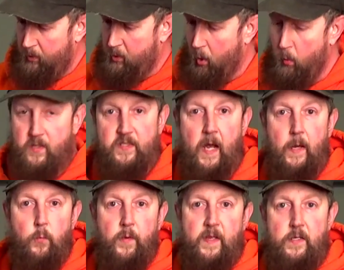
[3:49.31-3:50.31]
would
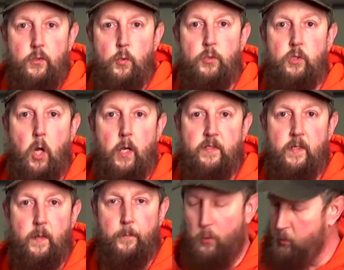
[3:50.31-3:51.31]
coincide with these two slots
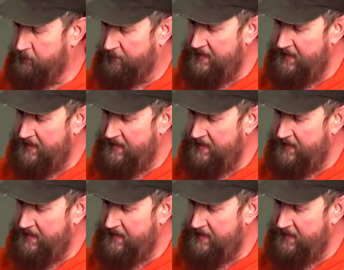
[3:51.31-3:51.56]
in the Bruce